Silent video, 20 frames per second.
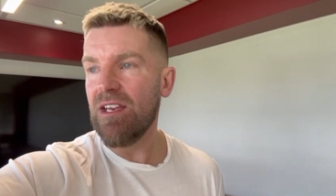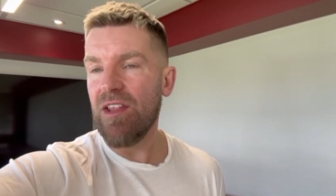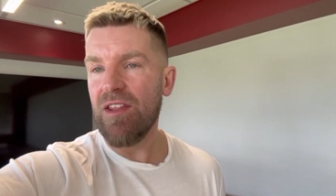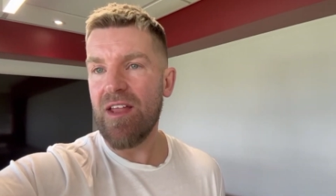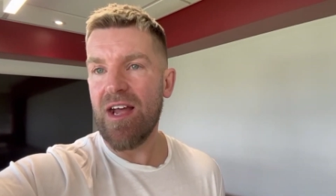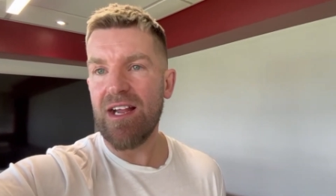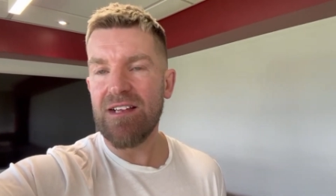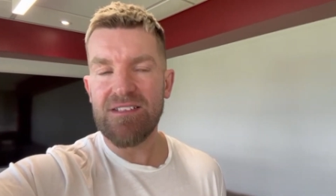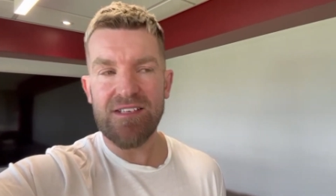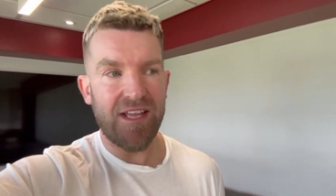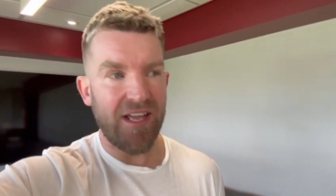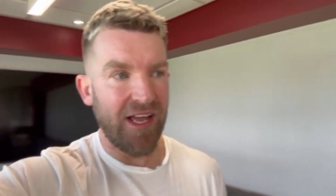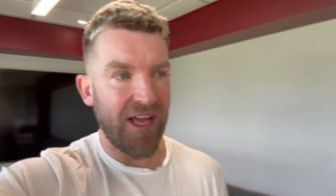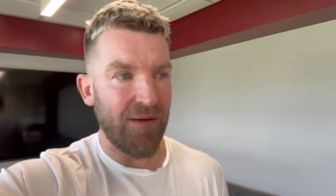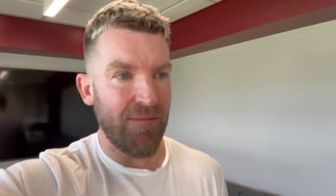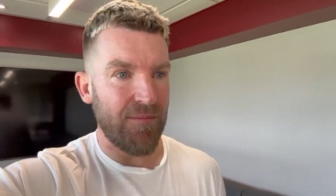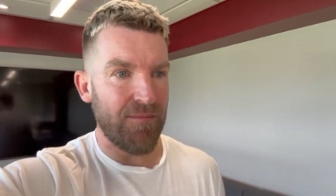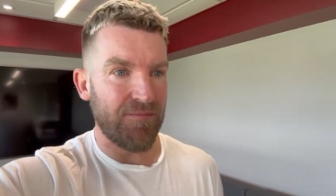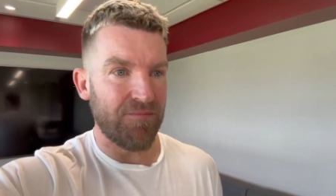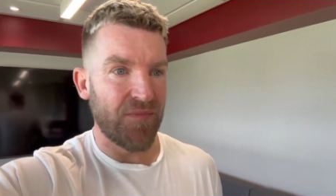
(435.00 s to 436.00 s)
that.
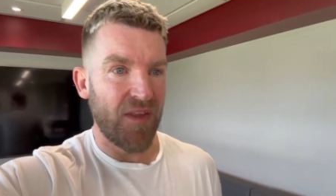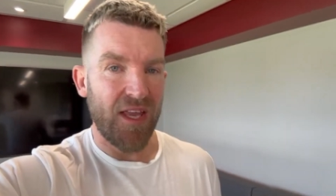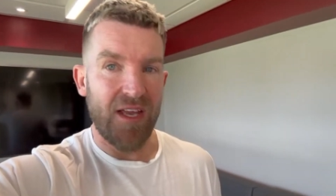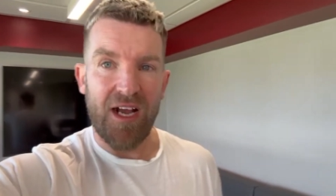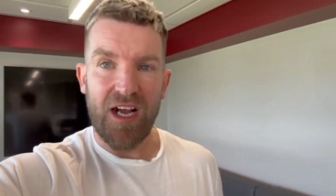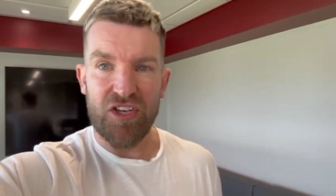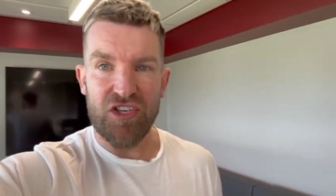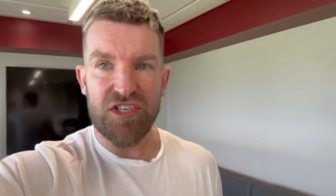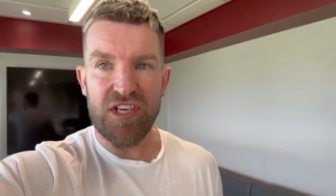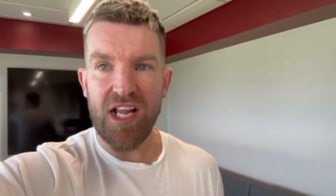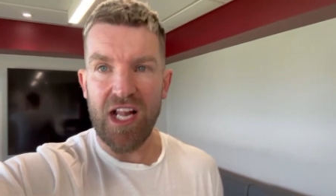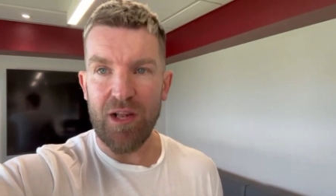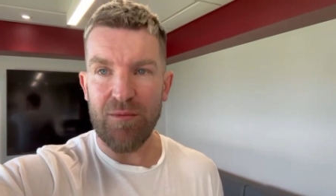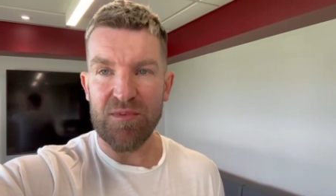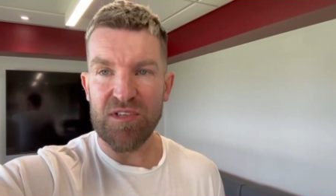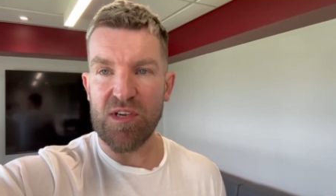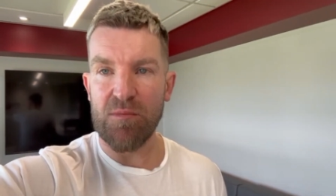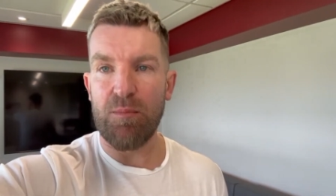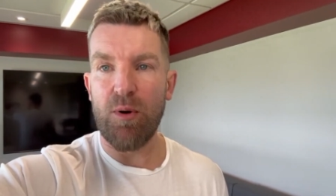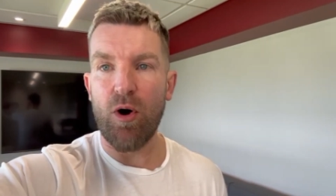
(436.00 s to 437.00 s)
I just help
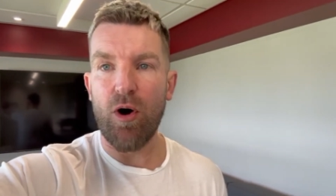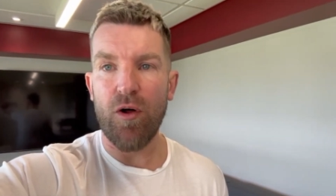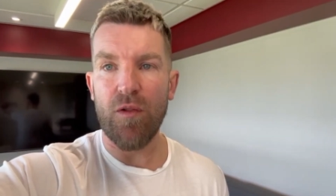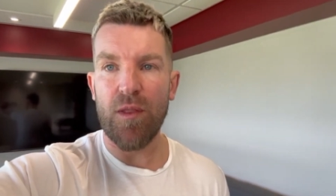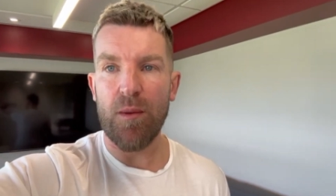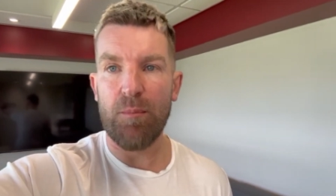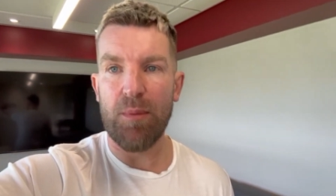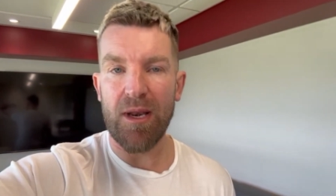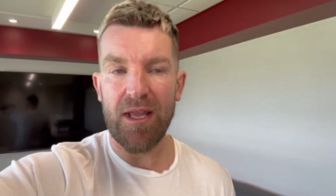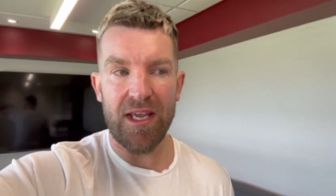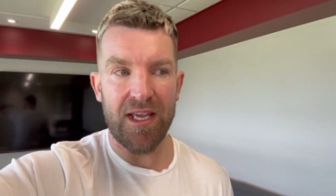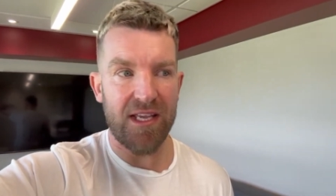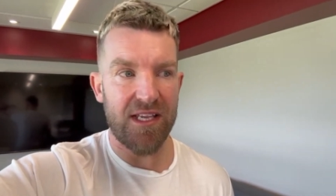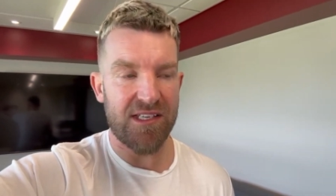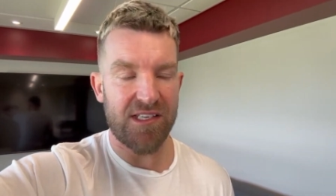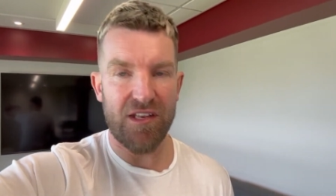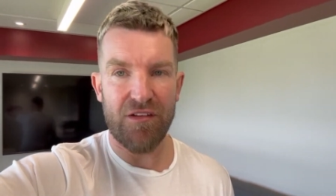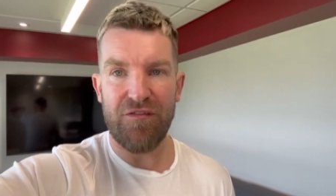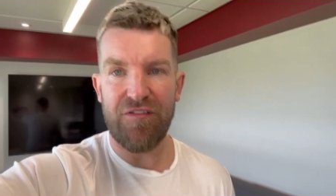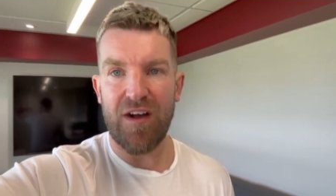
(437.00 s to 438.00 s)
and support the
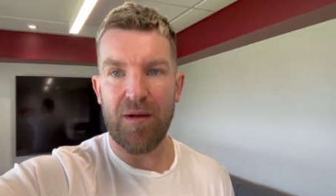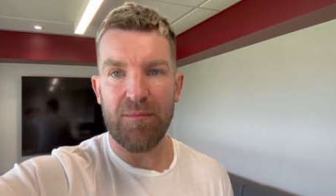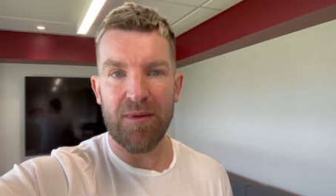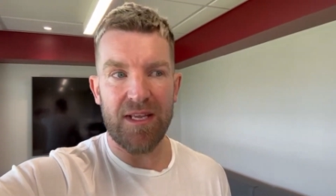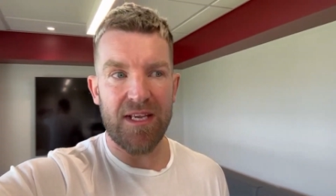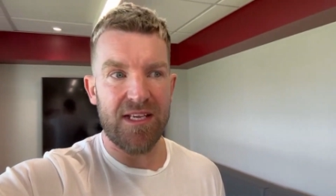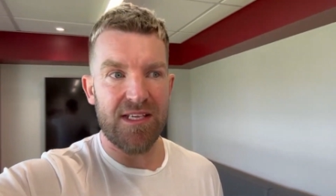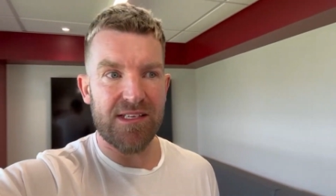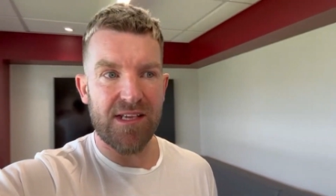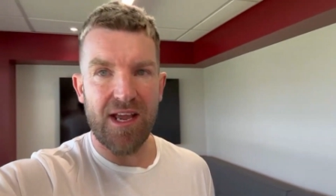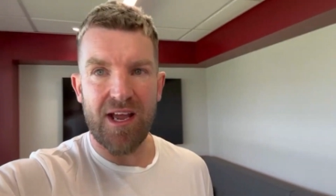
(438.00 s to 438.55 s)
players and the families.